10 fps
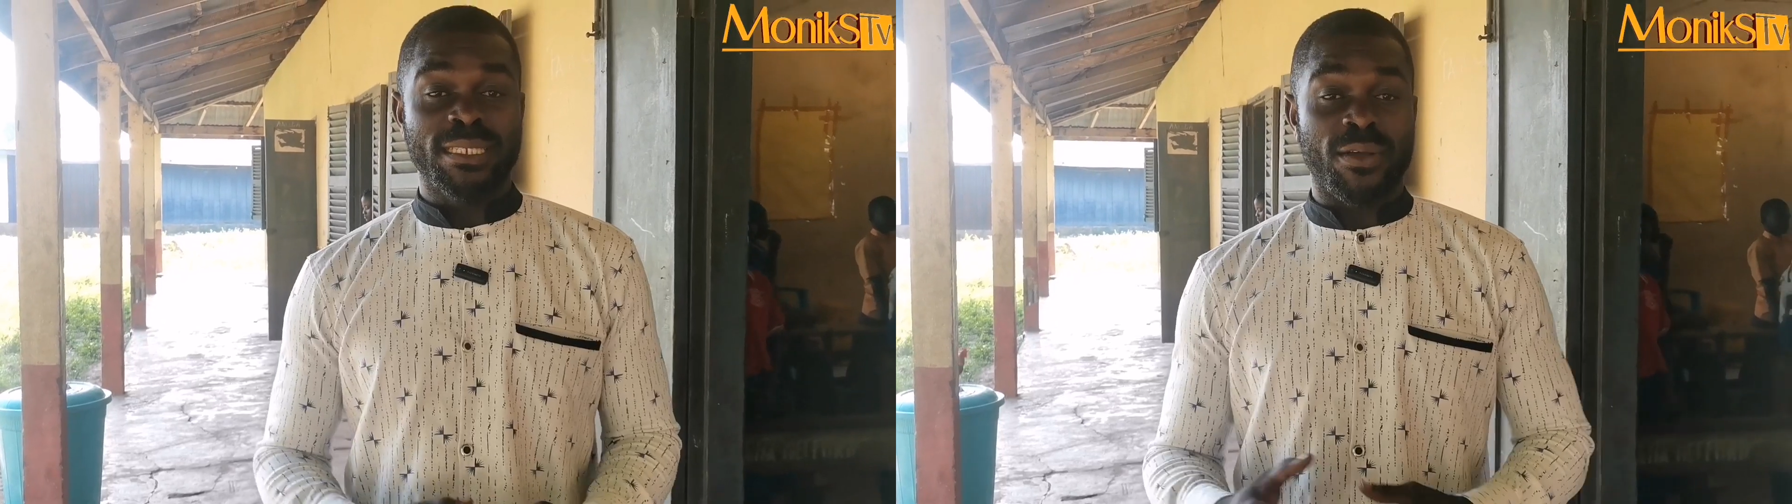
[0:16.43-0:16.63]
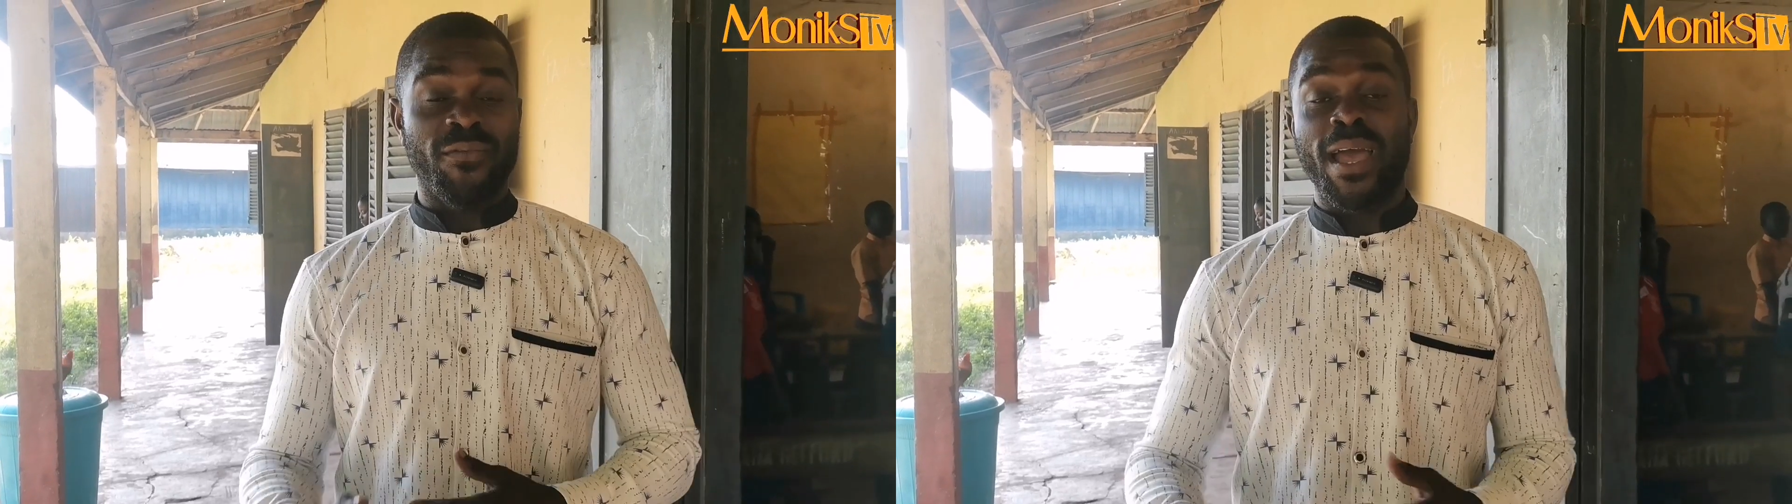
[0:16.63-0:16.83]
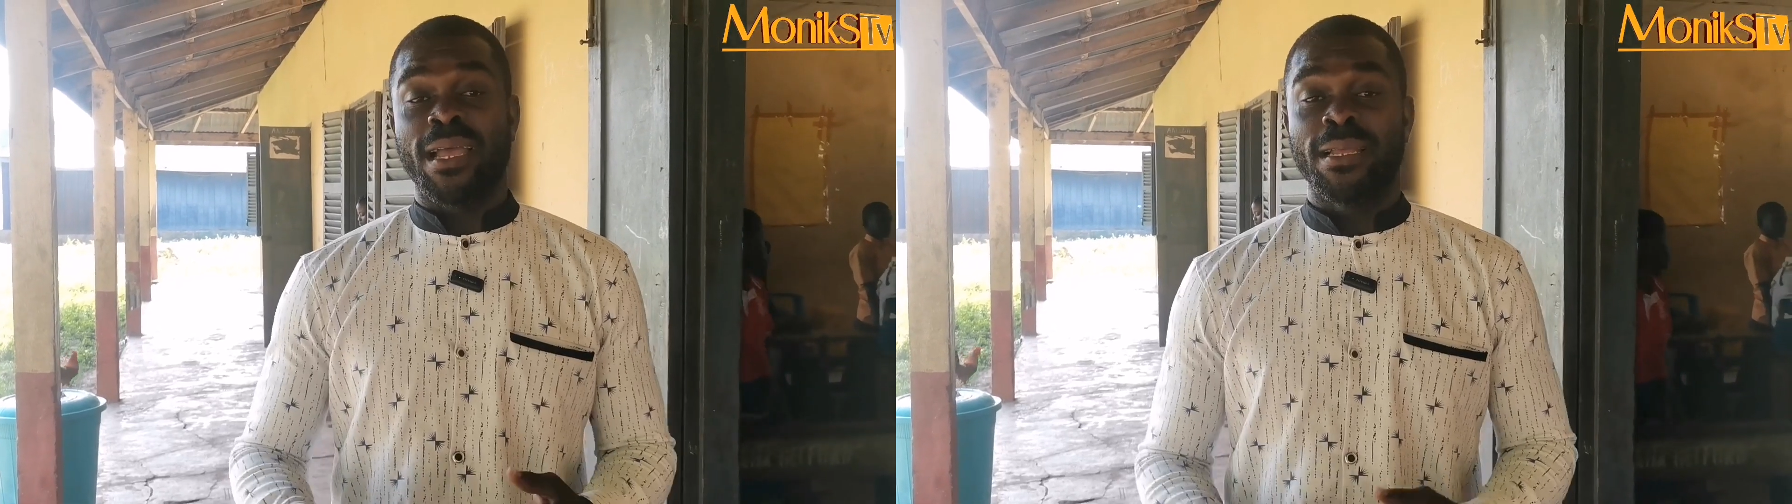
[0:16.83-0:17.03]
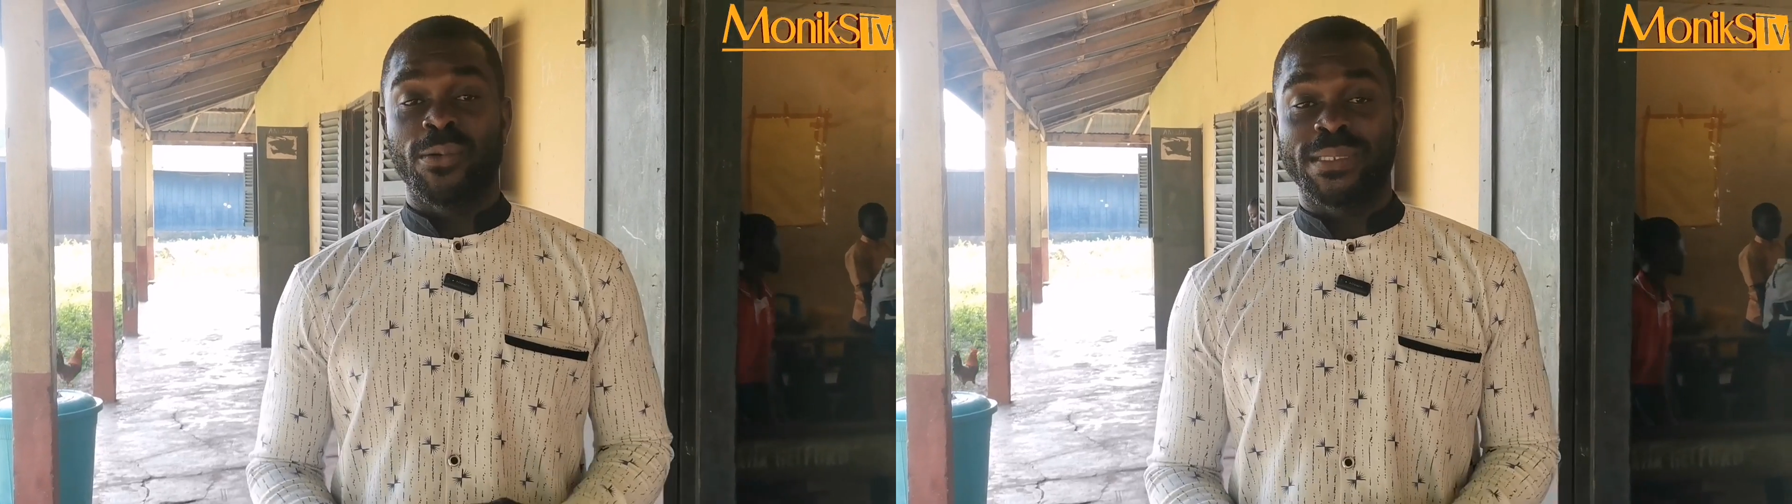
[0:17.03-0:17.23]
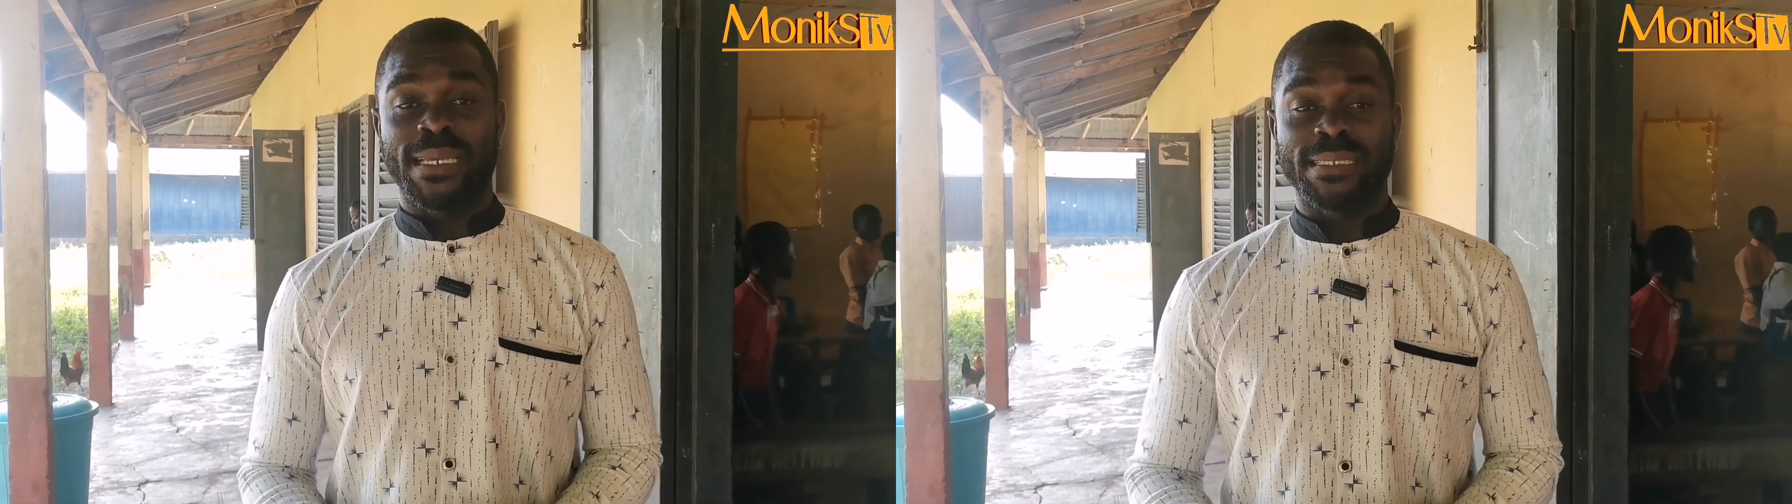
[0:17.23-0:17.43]
discover
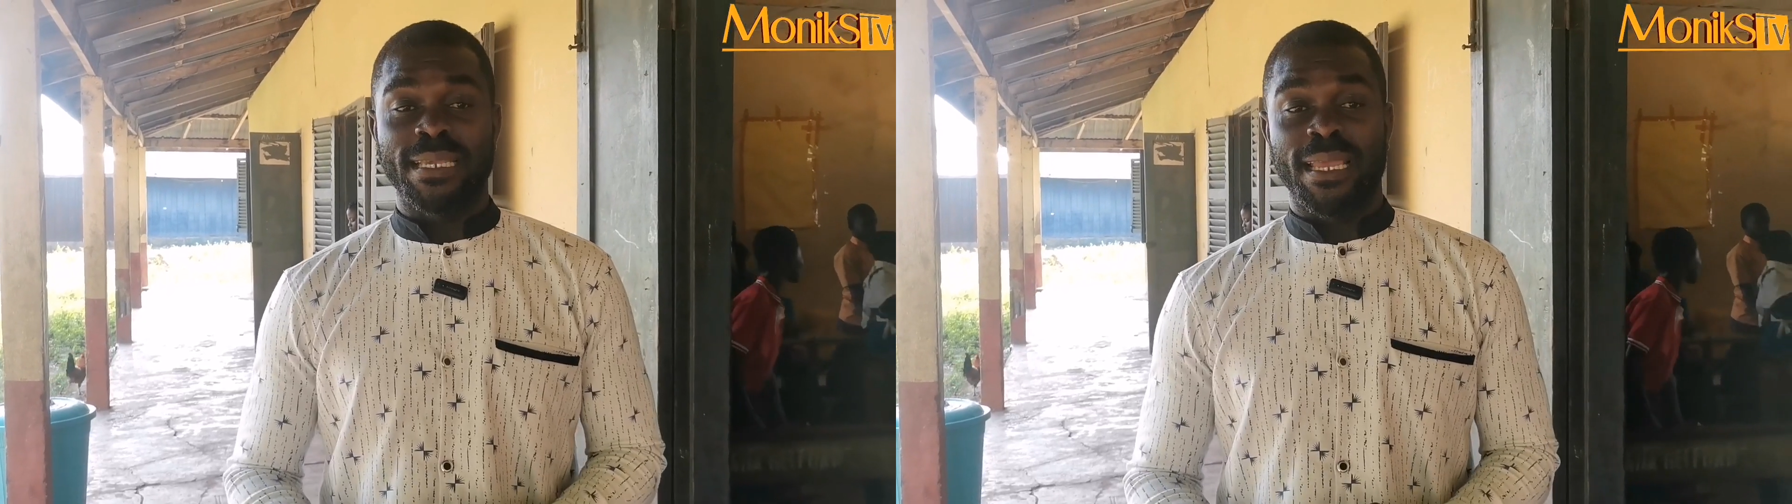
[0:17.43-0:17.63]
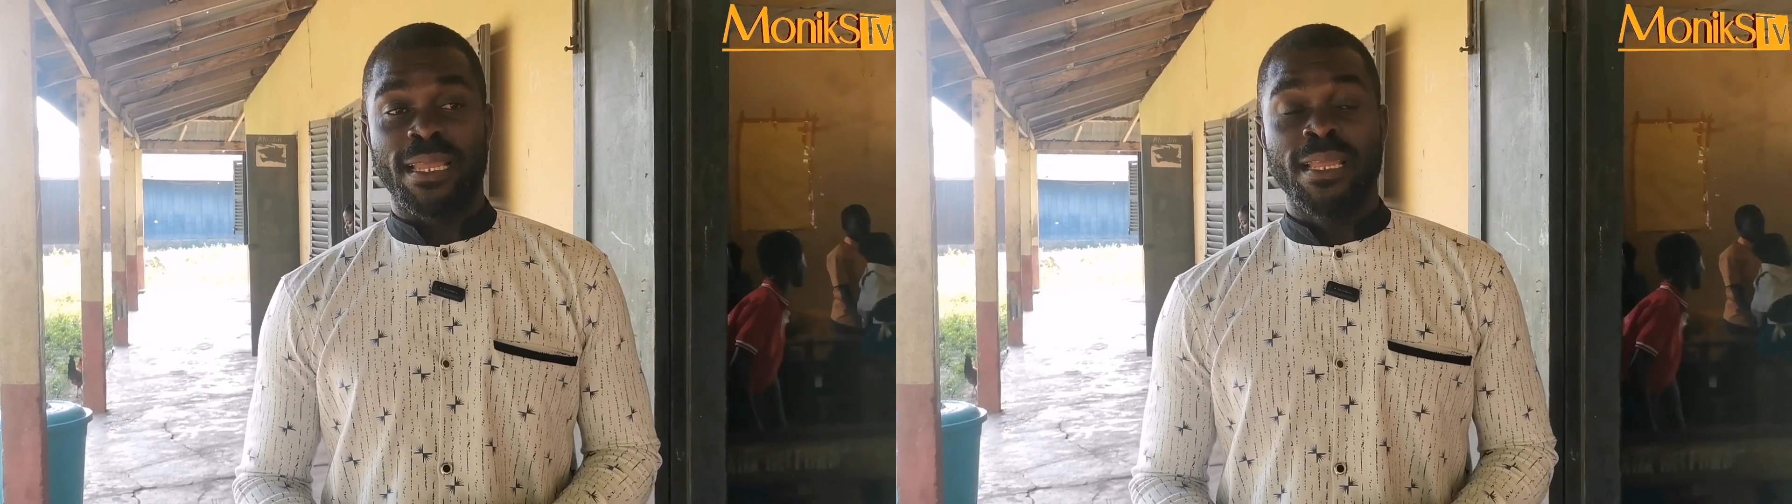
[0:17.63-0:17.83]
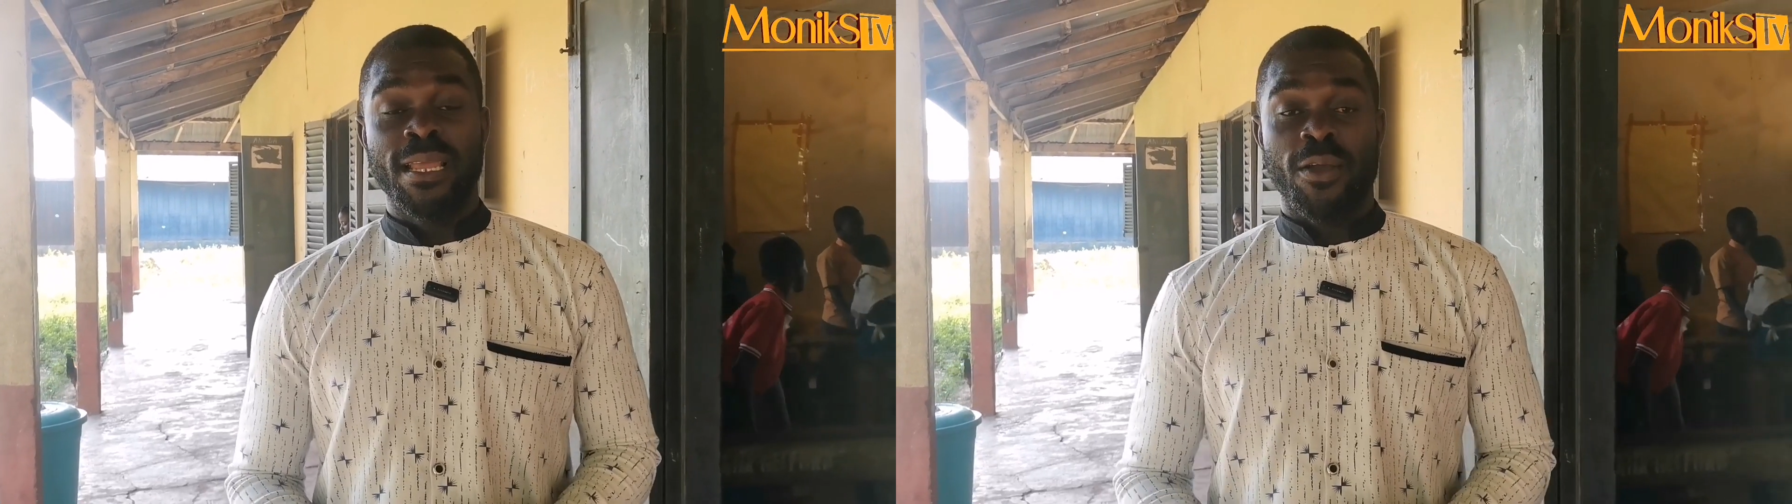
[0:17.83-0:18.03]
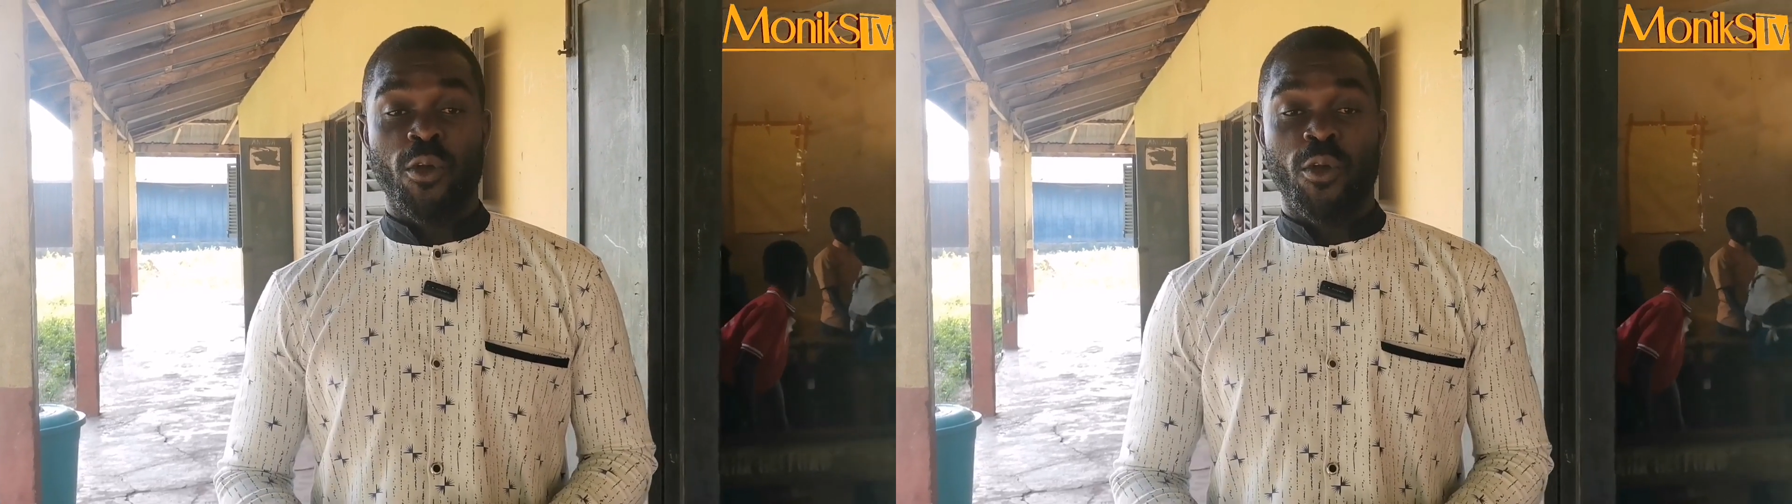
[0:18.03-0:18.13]
what you are saying.